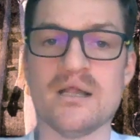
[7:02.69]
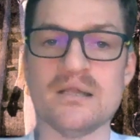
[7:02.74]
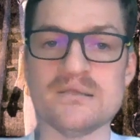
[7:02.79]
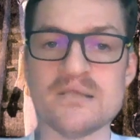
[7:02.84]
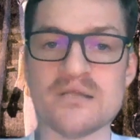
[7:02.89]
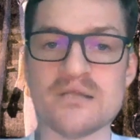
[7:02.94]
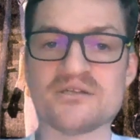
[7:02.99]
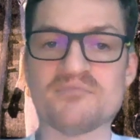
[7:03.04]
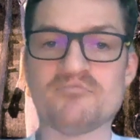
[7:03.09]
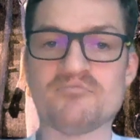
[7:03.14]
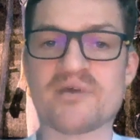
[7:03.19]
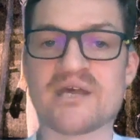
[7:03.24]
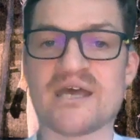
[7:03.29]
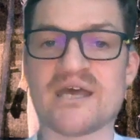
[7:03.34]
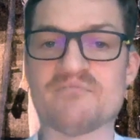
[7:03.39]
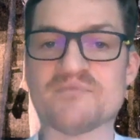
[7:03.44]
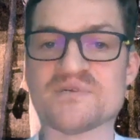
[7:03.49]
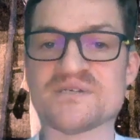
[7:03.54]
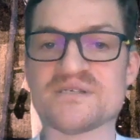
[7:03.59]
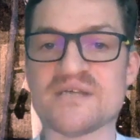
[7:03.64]
London
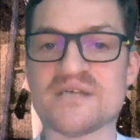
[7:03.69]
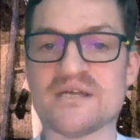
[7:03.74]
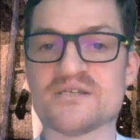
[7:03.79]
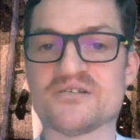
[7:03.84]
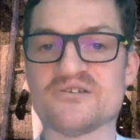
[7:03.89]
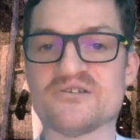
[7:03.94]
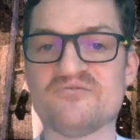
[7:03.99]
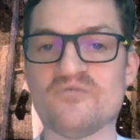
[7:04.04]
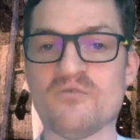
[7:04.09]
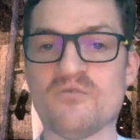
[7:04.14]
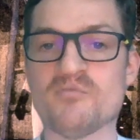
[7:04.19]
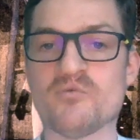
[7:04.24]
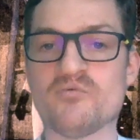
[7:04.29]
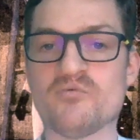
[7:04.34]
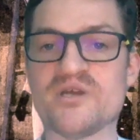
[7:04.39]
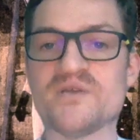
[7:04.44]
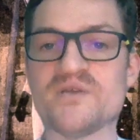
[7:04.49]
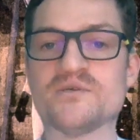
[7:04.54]
became the centre for marine